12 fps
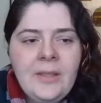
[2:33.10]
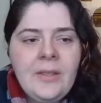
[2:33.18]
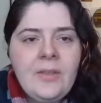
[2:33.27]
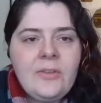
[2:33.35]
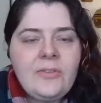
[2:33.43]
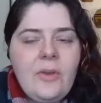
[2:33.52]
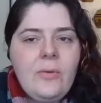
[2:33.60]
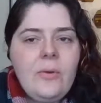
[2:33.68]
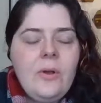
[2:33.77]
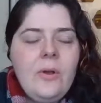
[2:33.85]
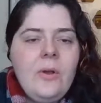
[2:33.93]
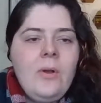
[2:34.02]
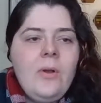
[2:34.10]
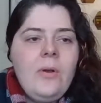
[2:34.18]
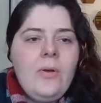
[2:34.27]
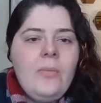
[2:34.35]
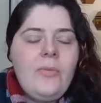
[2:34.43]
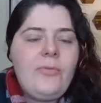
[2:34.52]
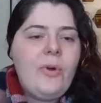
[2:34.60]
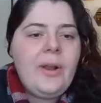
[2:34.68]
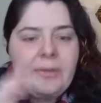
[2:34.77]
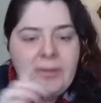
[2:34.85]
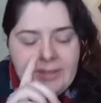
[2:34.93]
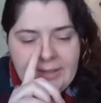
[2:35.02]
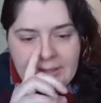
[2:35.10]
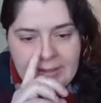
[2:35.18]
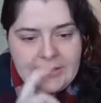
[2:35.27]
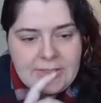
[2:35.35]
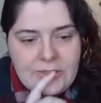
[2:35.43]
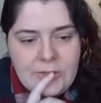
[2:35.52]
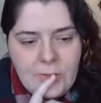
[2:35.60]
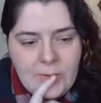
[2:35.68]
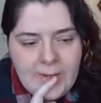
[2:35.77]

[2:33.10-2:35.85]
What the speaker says: So before I really get into